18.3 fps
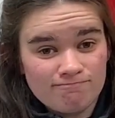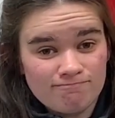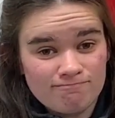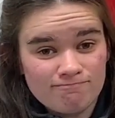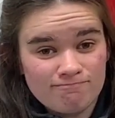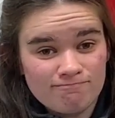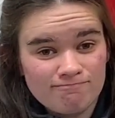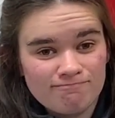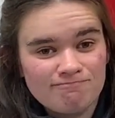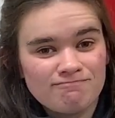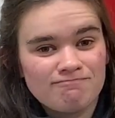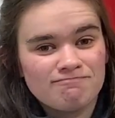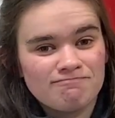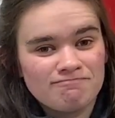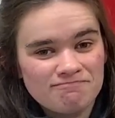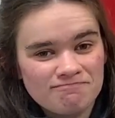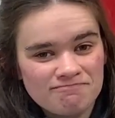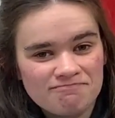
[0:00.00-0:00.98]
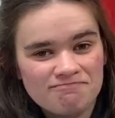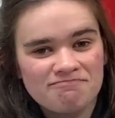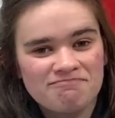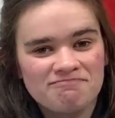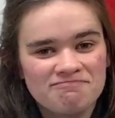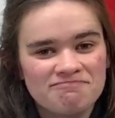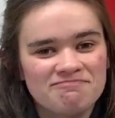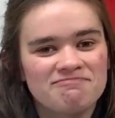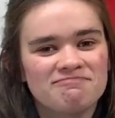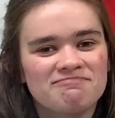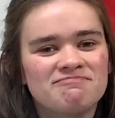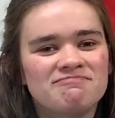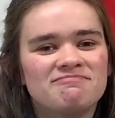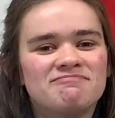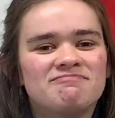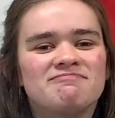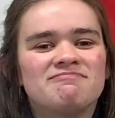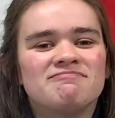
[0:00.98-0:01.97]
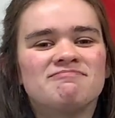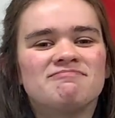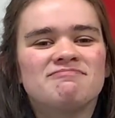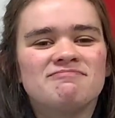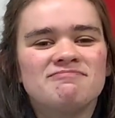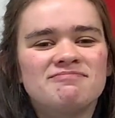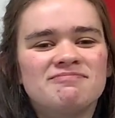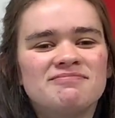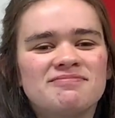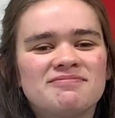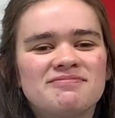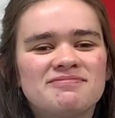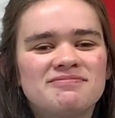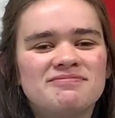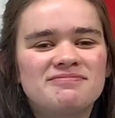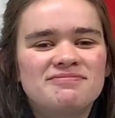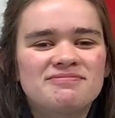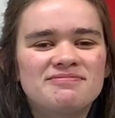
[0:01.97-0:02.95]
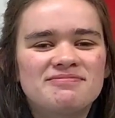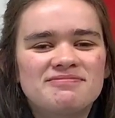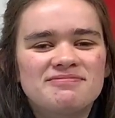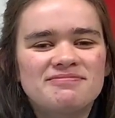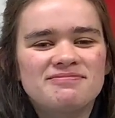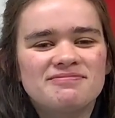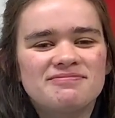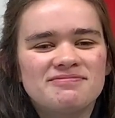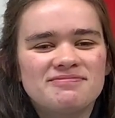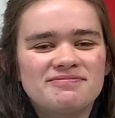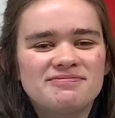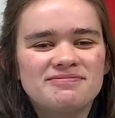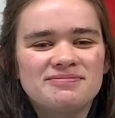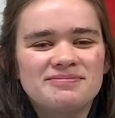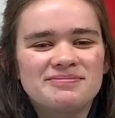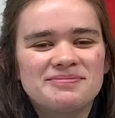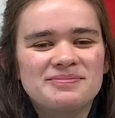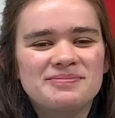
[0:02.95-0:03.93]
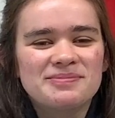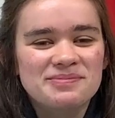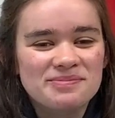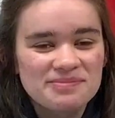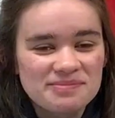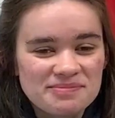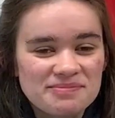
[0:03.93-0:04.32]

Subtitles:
No words are spoken by the person on screen.